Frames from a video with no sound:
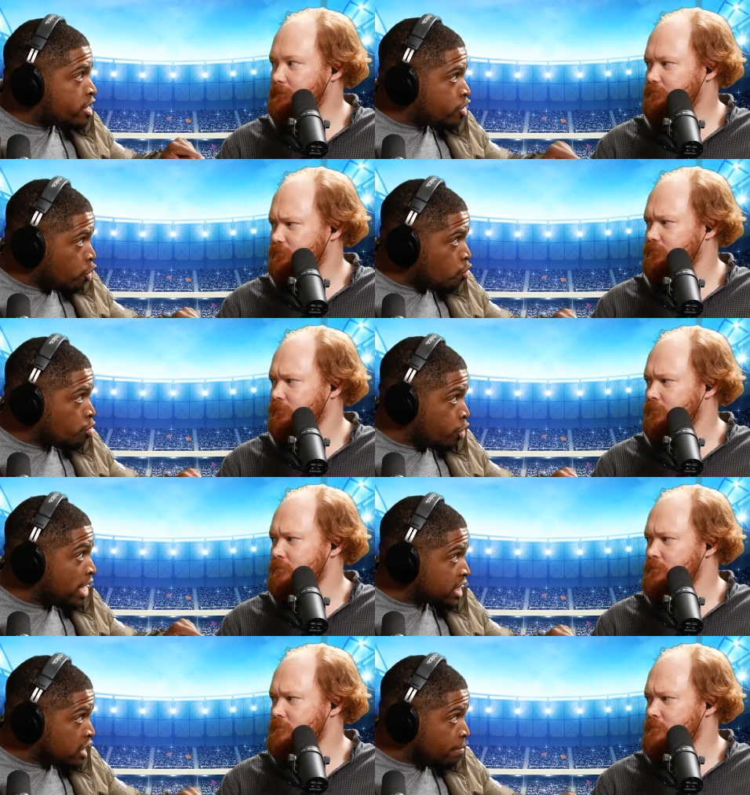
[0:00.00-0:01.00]
Speaker 1: to do, you
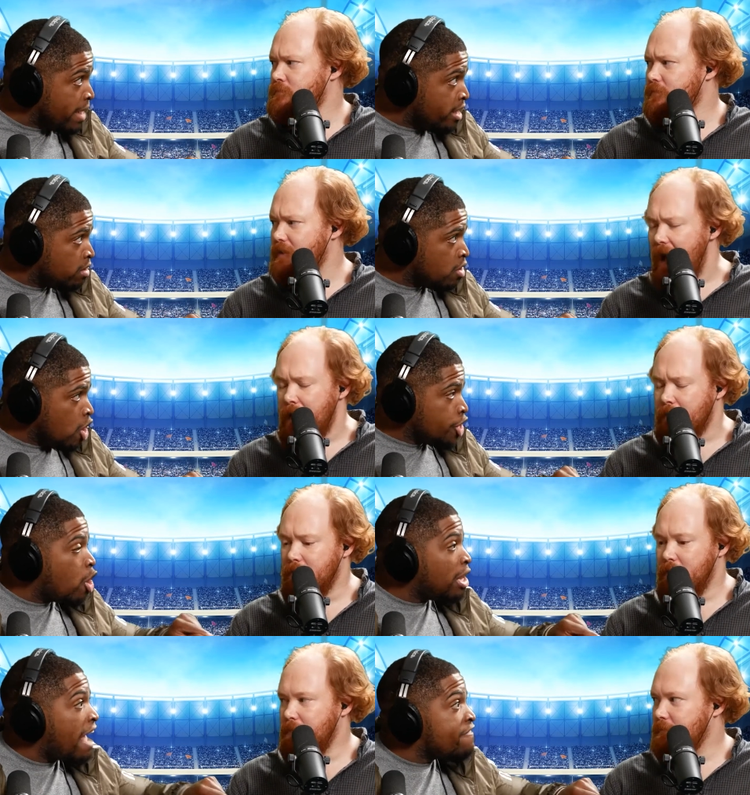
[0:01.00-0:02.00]
listen to me? Yeah. Your
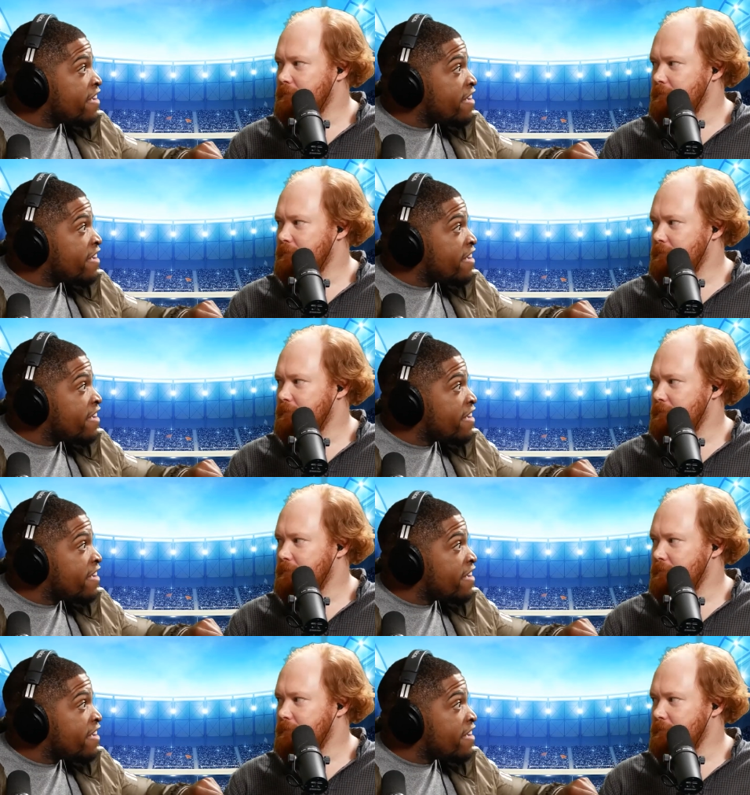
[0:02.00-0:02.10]
life